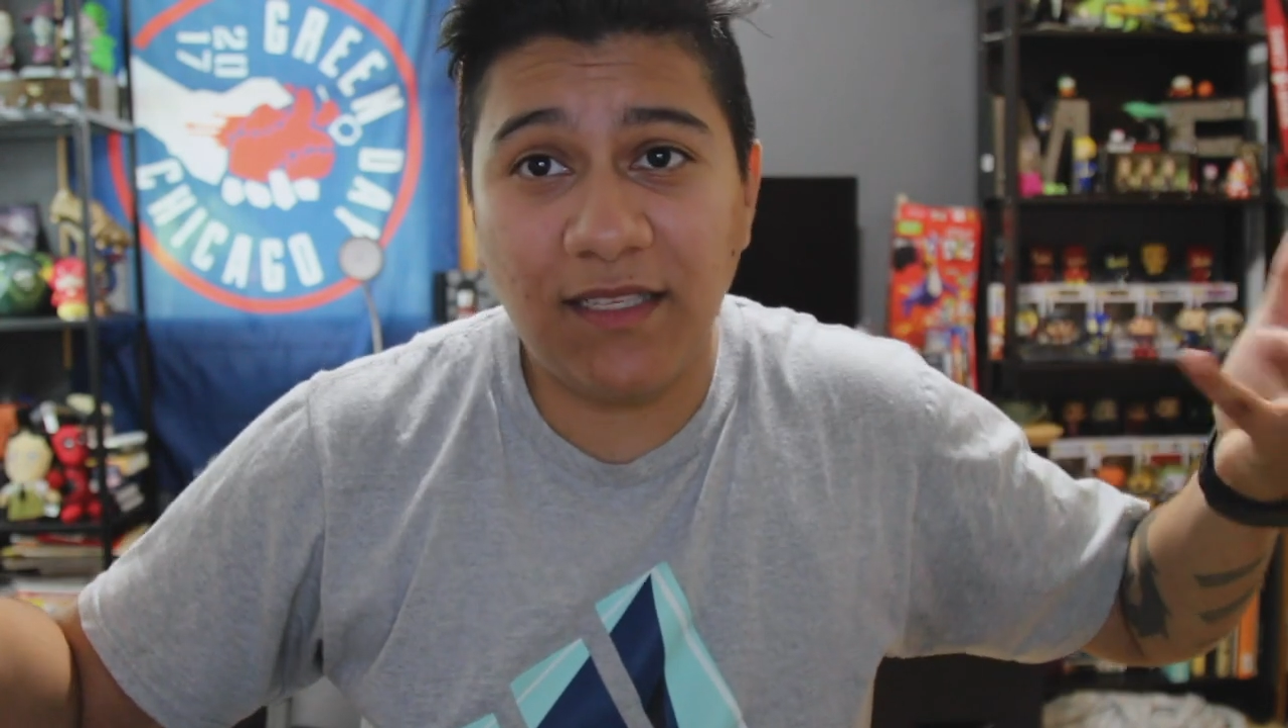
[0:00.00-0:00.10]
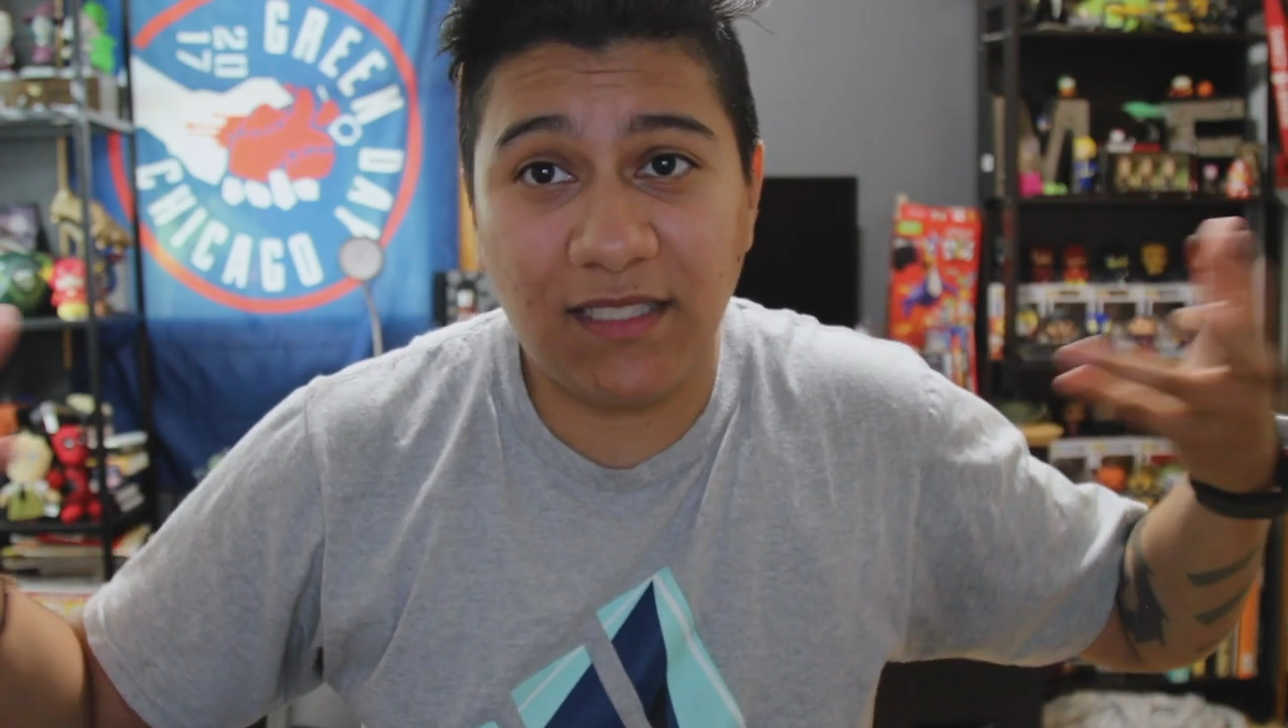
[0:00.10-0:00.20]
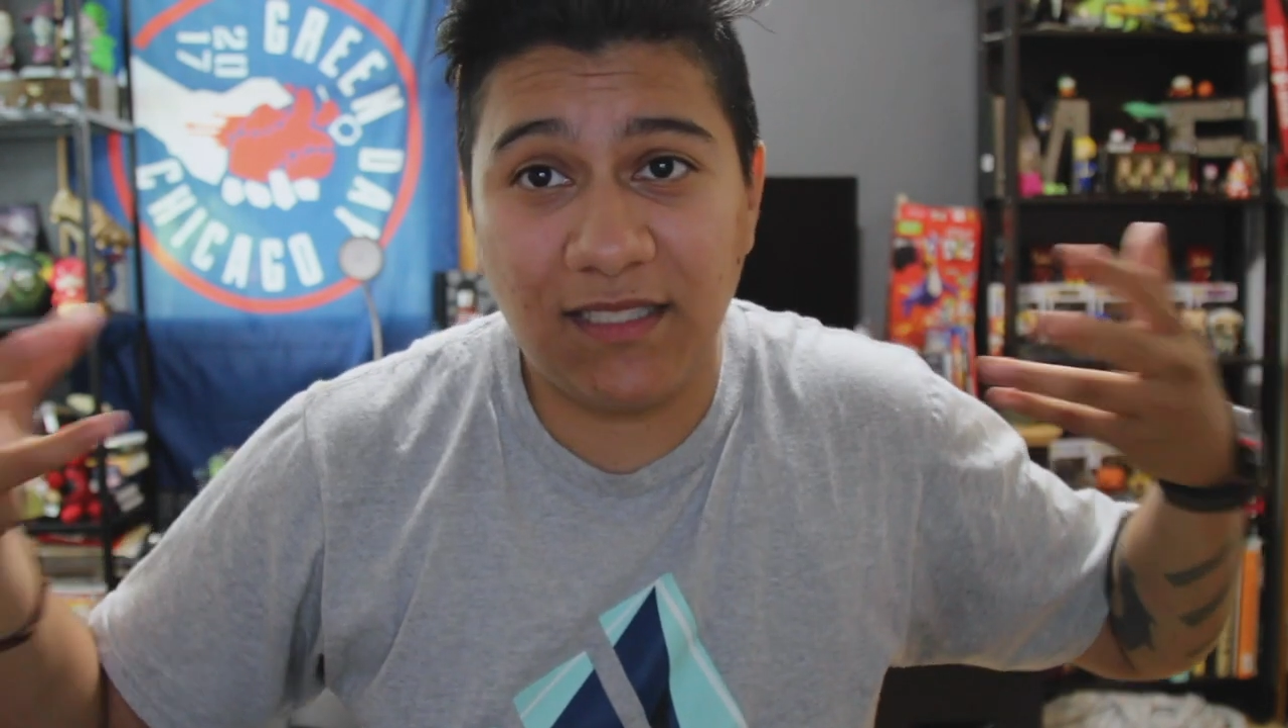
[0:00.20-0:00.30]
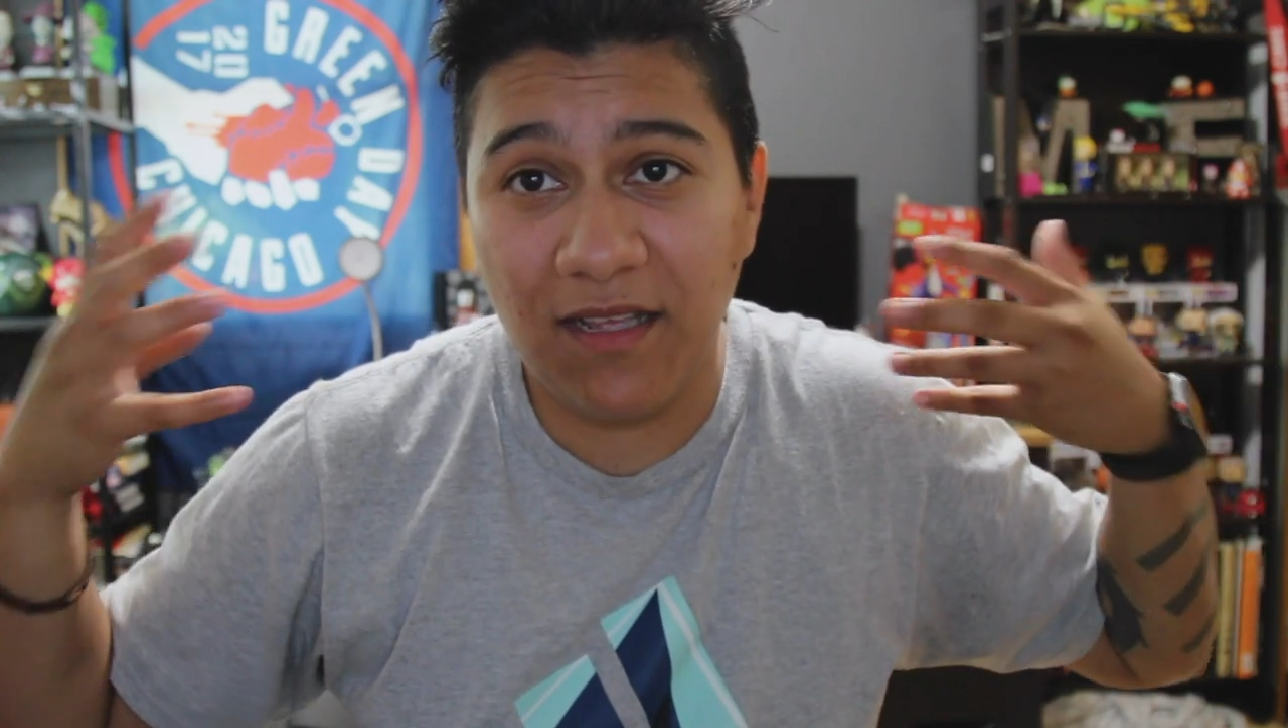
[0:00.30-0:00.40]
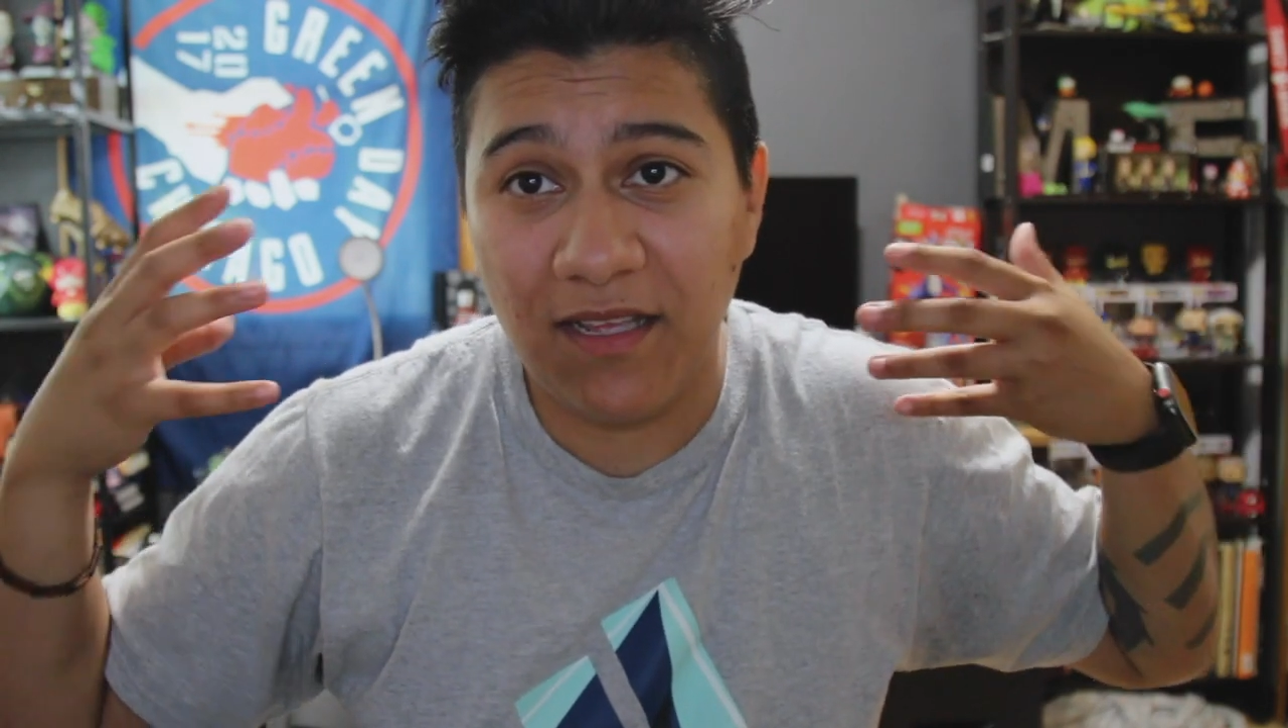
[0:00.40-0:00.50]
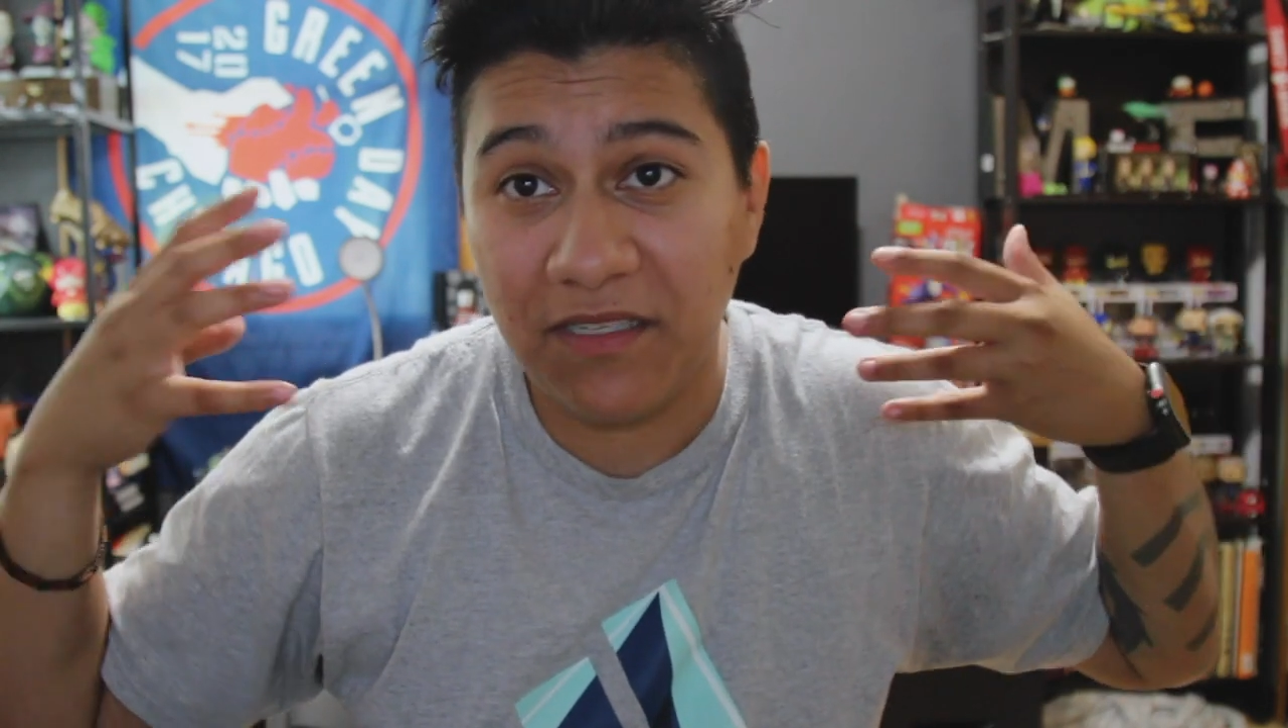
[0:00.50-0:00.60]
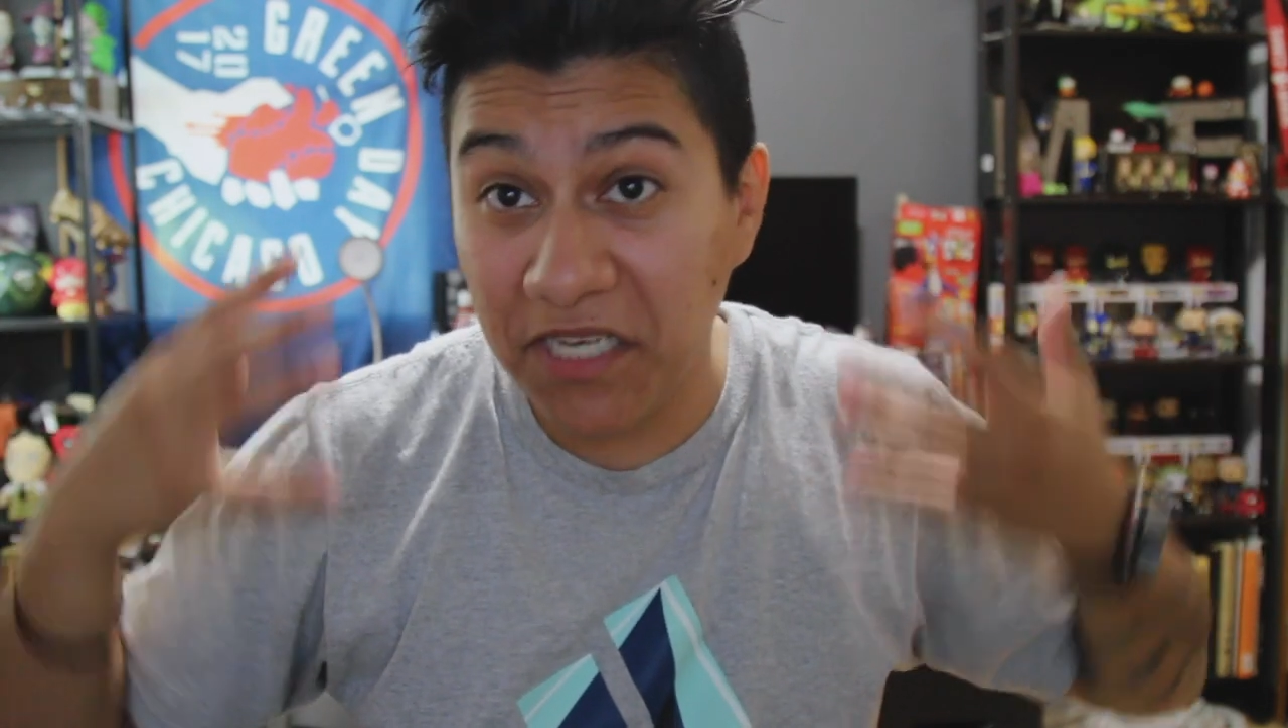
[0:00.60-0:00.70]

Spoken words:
that's